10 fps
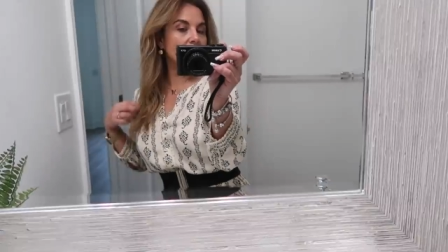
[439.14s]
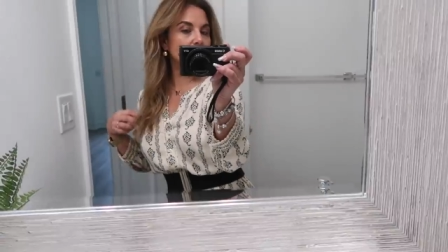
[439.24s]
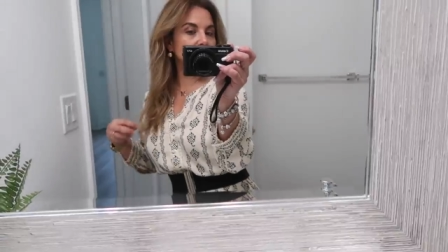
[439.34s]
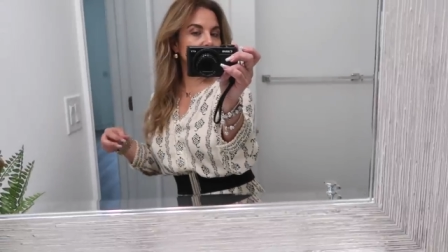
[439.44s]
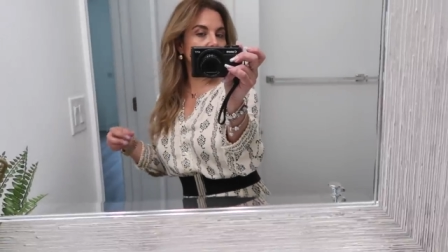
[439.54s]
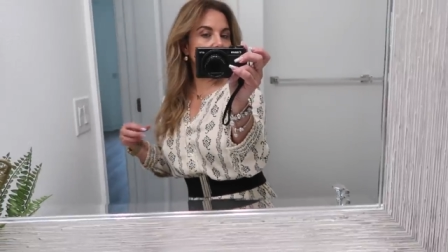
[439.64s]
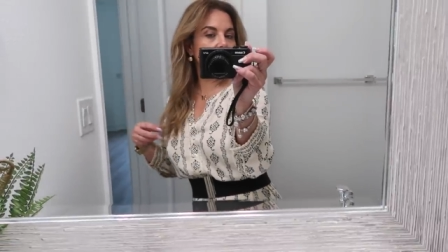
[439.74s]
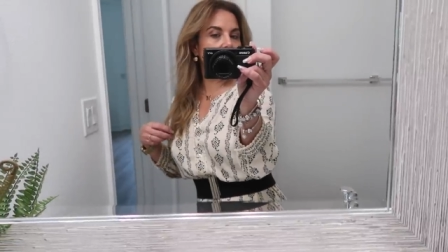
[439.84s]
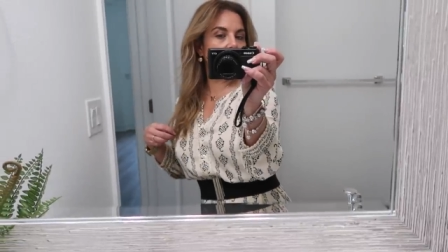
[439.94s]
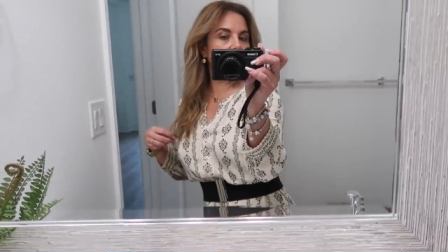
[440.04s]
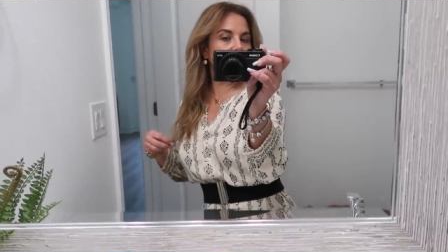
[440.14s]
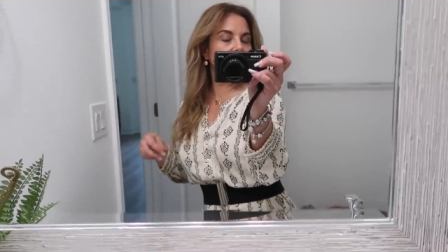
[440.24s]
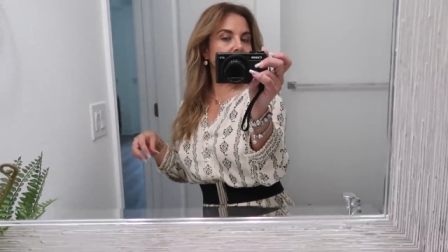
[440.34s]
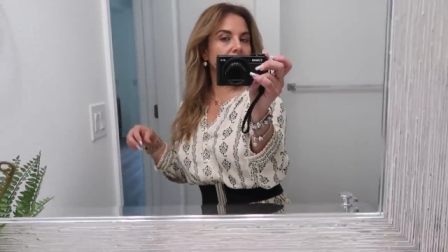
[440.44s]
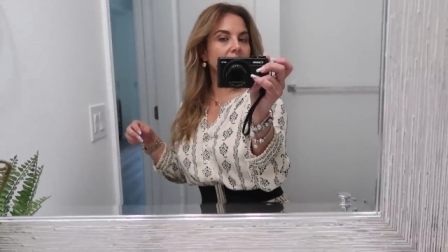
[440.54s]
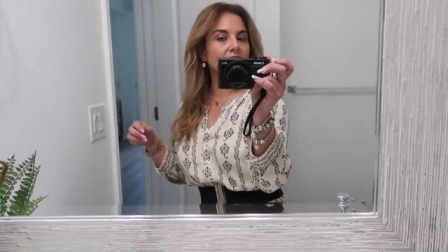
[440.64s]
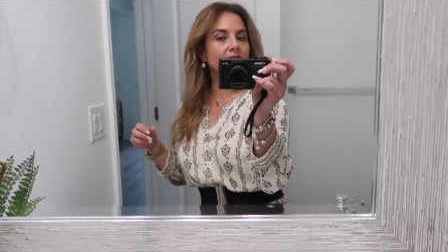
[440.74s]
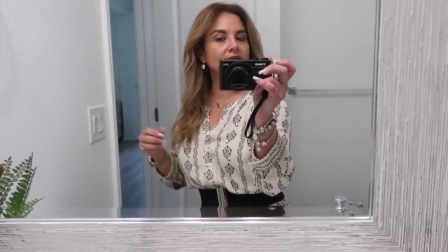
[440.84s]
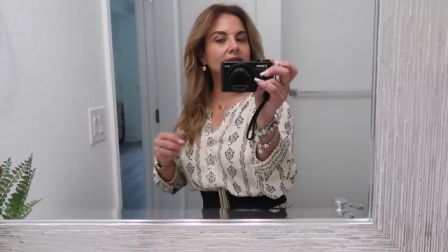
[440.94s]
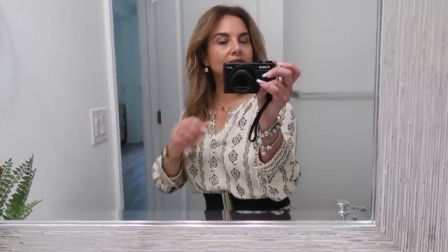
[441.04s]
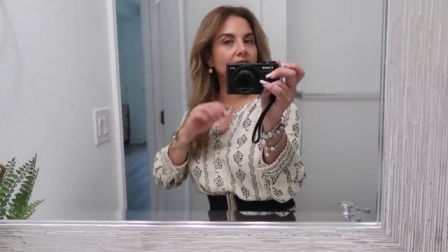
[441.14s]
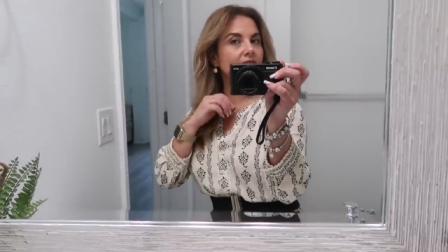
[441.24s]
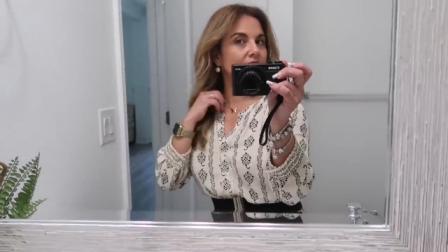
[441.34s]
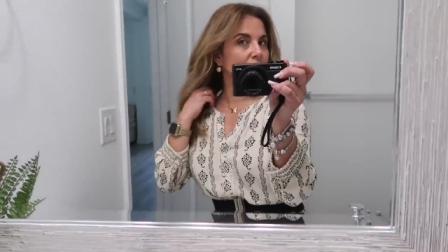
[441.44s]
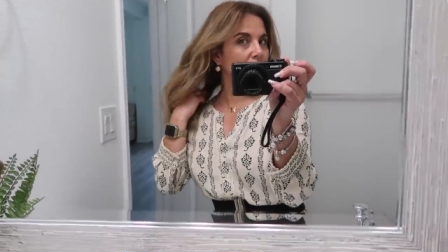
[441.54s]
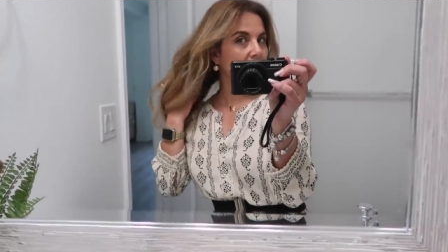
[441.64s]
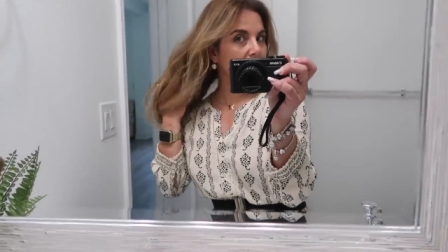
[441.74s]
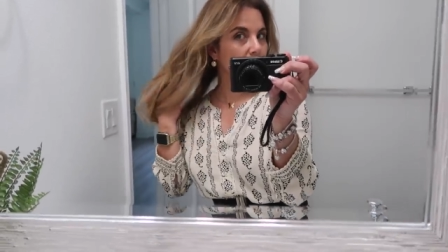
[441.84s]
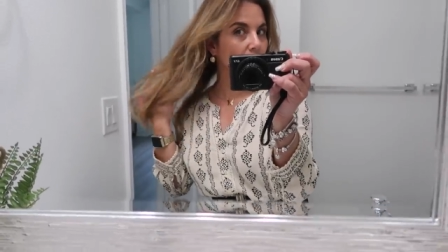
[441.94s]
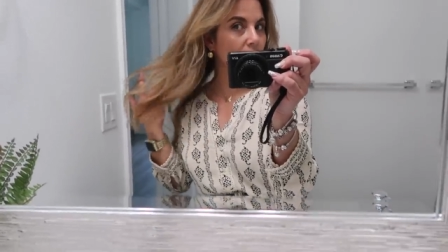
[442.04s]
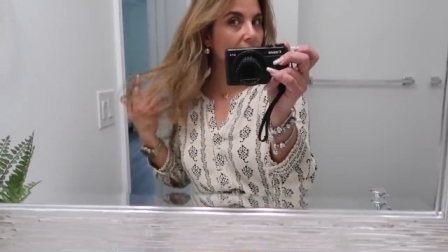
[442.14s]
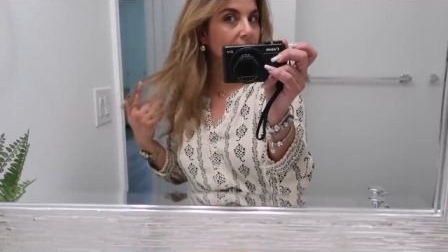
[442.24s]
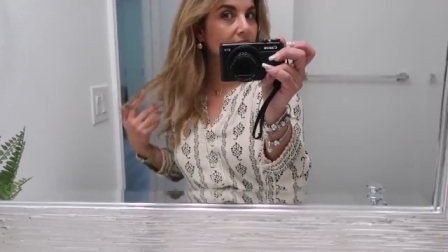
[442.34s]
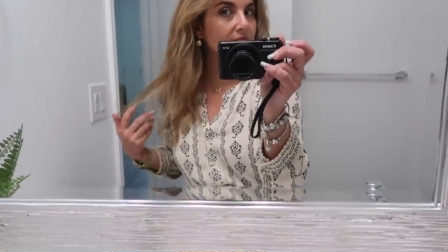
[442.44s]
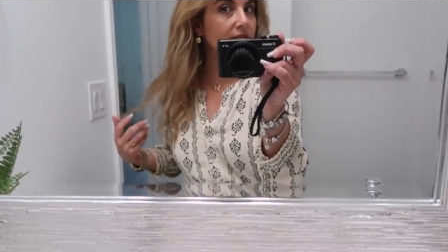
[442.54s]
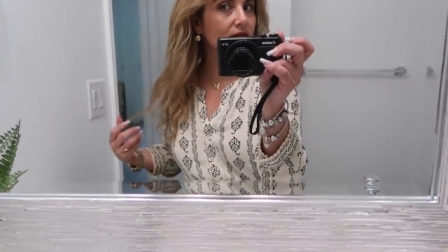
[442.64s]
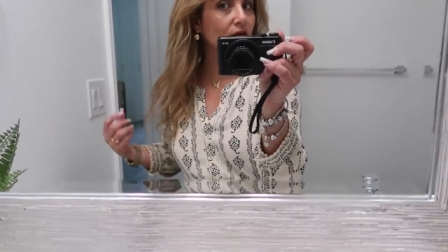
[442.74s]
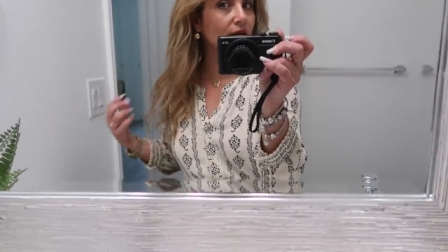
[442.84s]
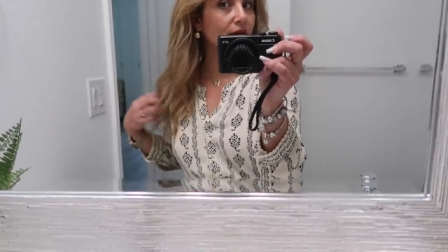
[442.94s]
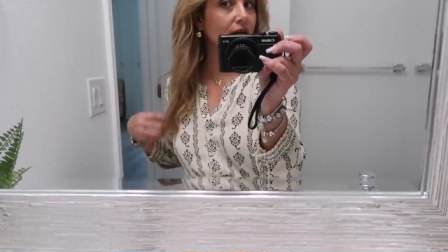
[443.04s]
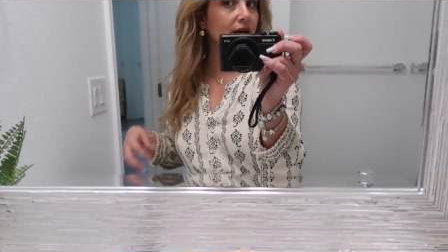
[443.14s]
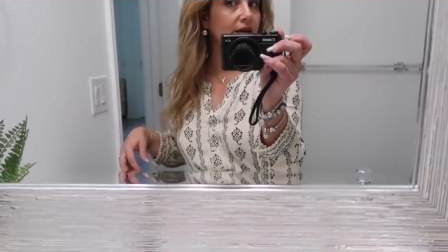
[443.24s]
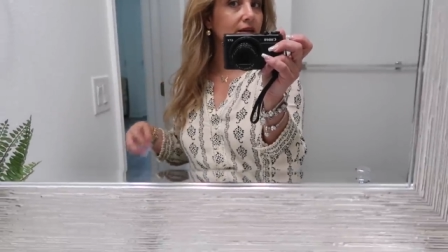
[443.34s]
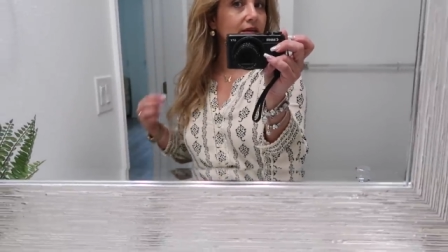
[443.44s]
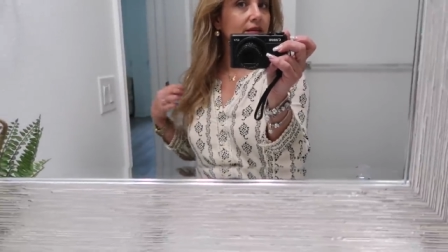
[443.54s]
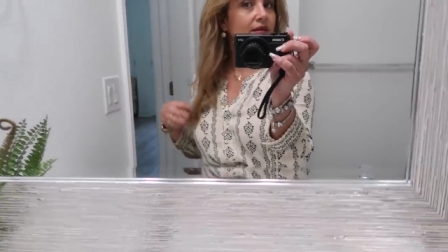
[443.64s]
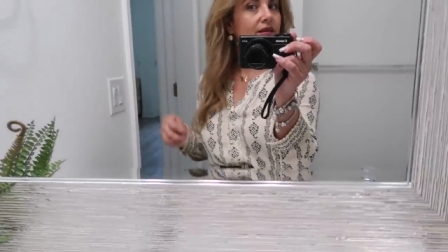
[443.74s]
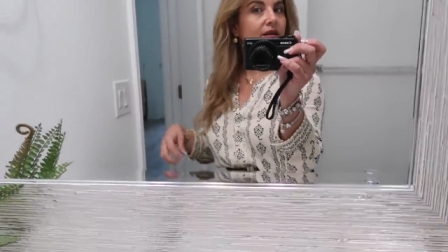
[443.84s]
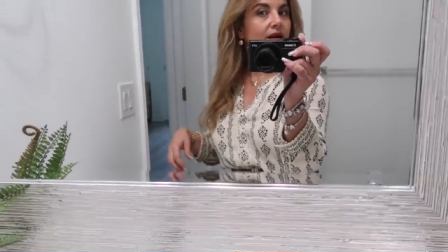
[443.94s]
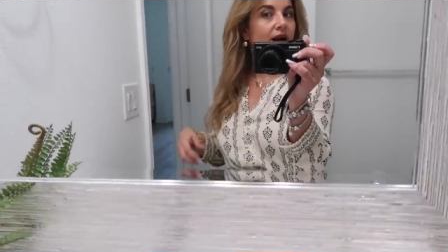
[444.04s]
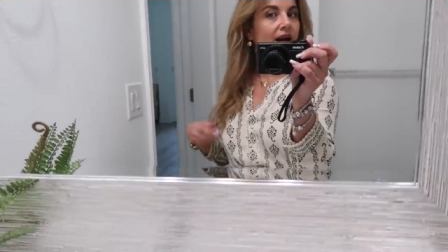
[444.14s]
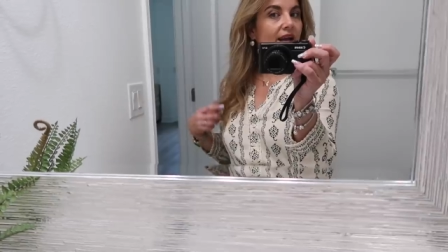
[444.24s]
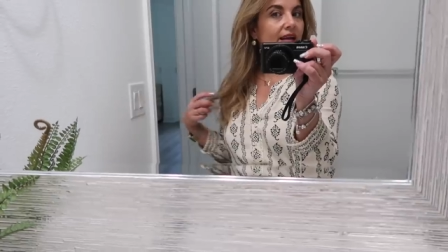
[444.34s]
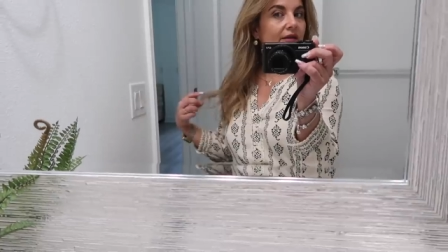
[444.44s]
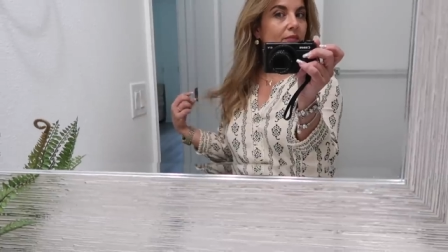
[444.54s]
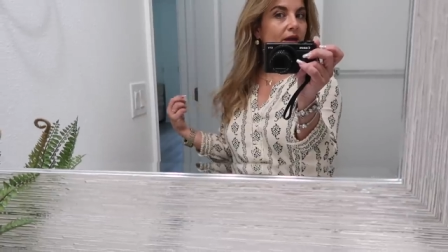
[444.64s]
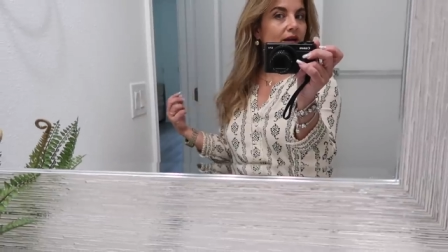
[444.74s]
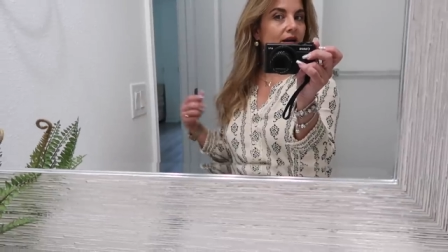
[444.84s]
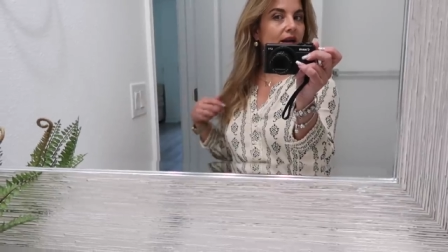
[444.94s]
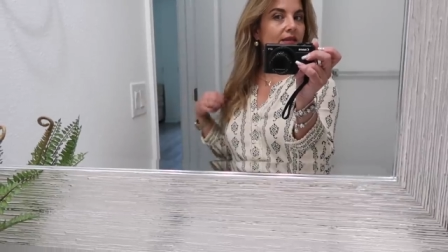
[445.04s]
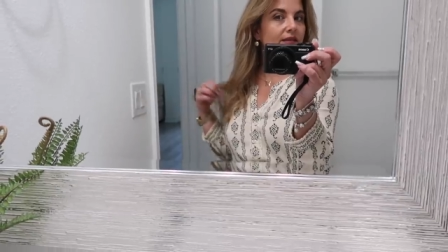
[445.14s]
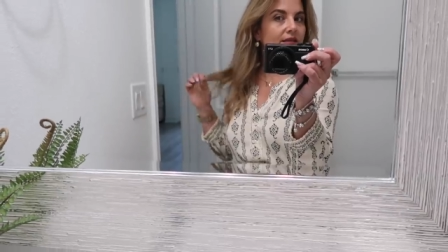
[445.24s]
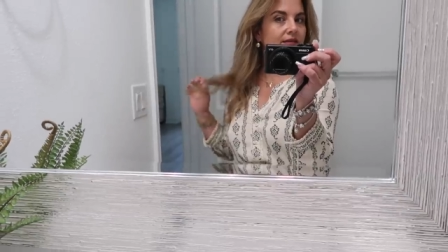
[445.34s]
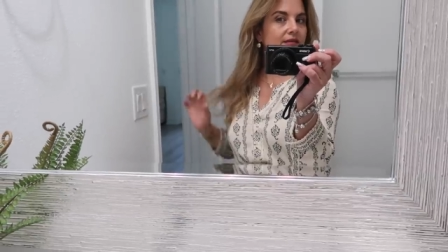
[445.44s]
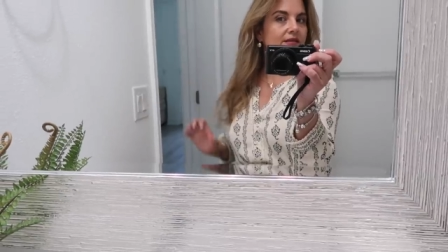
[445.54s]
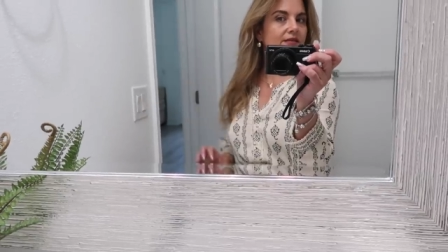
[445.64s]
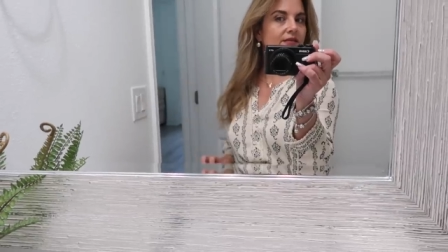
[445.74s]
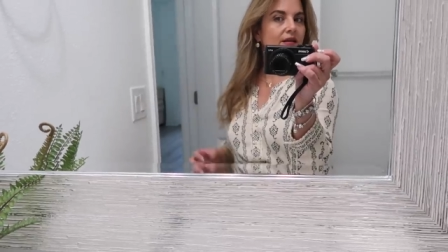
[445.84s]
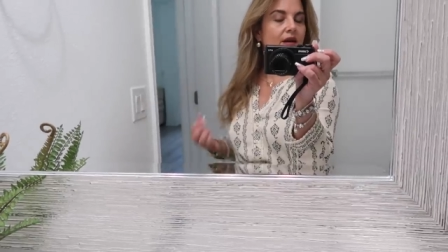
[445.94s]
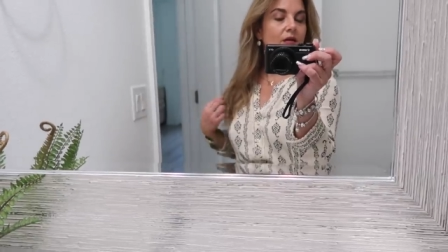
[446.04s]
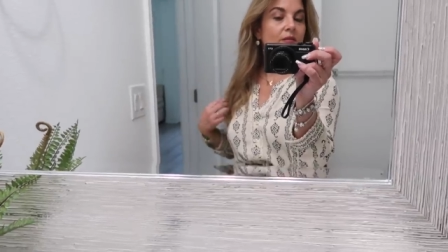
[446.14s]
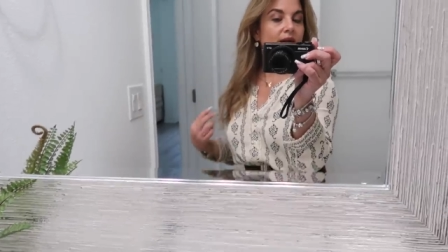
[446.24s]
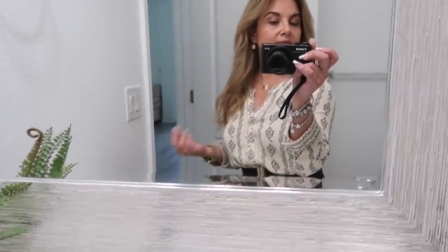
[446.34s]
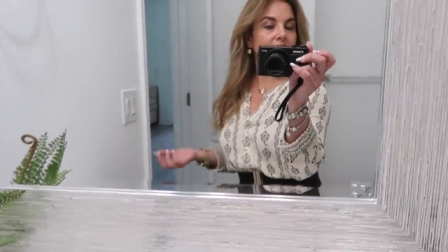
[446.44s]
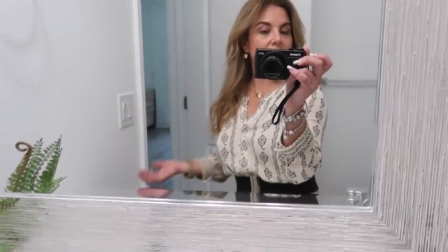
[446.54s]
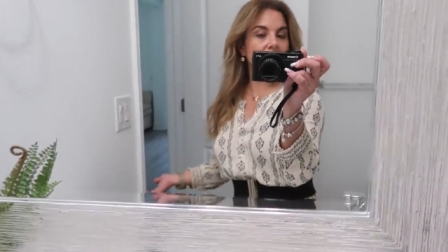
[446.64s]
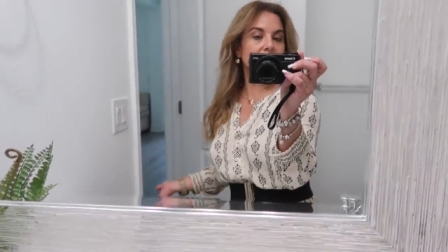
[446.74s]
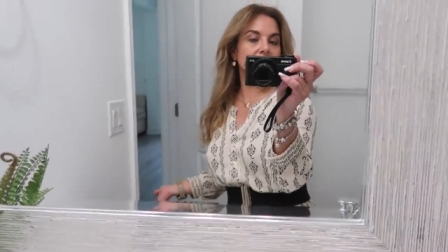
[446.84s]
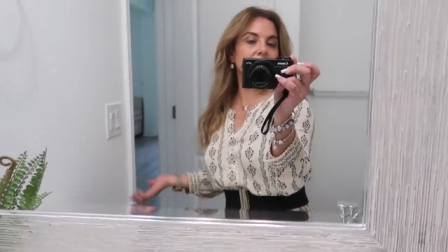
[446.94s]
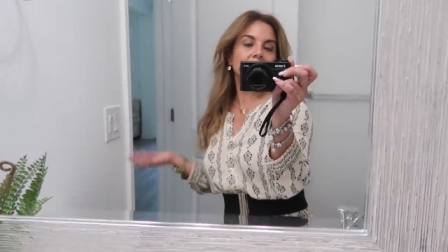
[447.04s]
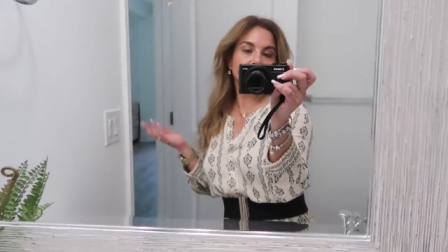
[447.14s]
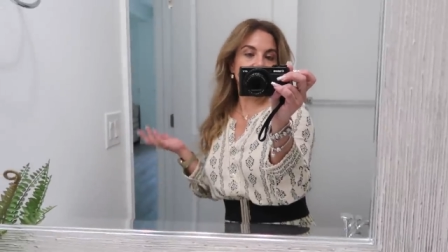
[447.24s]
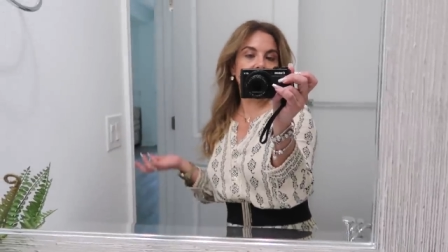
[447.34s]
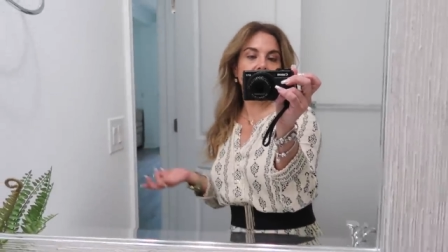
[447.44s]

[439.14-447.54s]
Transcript: I wish you can comment and see if you like it more like this or curly. I like it better like this. But it's easy, the